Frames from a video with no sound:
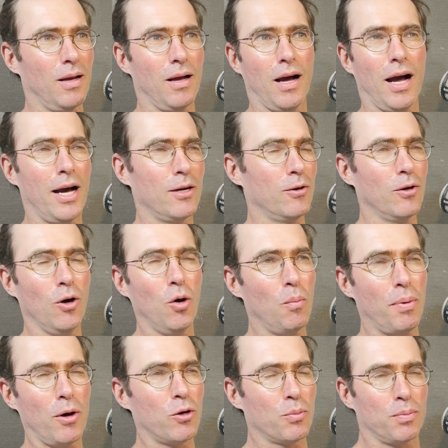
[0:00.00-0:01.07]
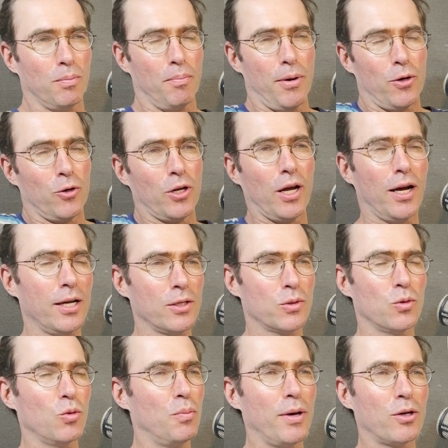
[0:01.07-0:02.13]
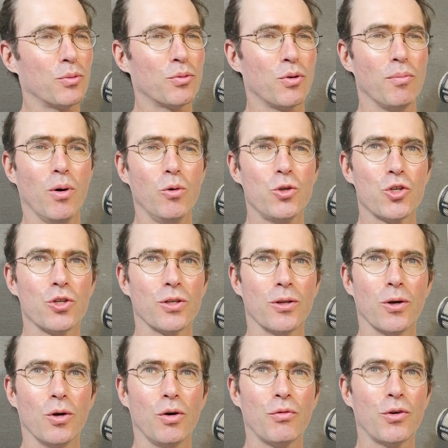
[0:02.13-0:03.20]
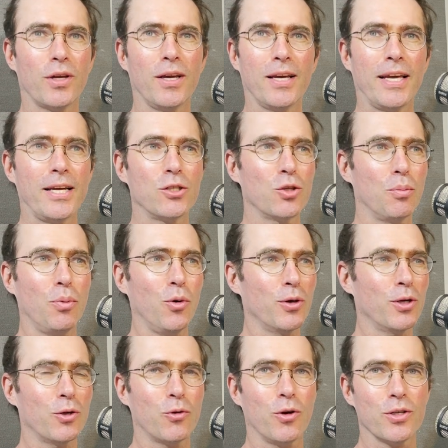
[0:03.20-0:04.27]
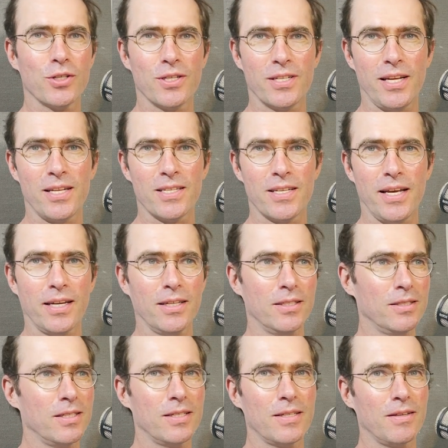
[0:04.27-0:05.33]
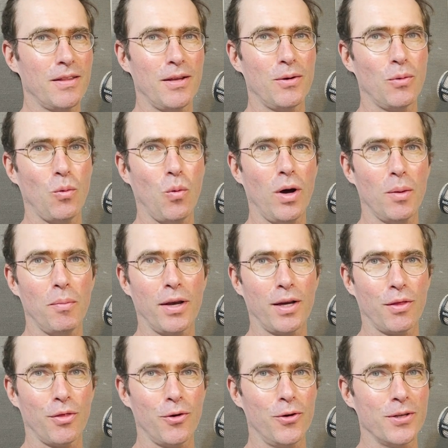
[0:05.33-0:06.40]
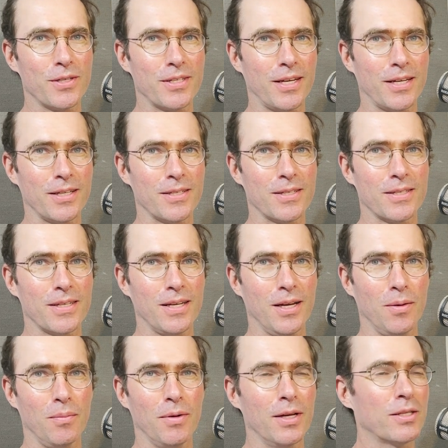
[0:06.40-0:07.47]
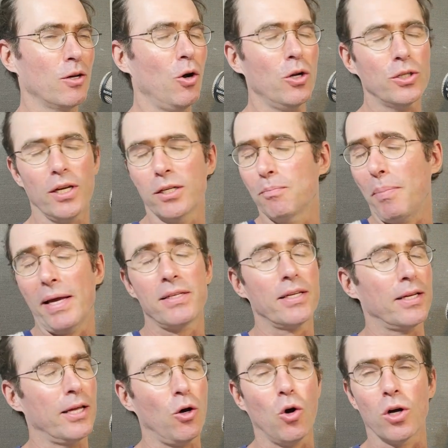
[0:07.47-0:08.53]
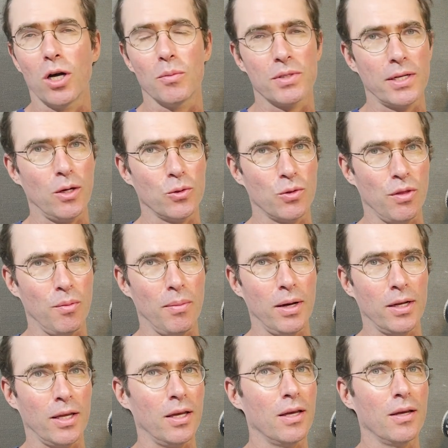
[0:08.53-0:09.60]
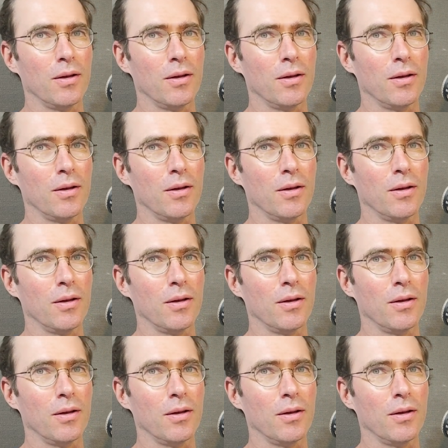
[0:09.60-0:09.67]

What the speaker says: I don't know, better guys who do better promotion, If you can get your point across in 10 seconds, then why make it 30 seconds? It basically all comes down to the money.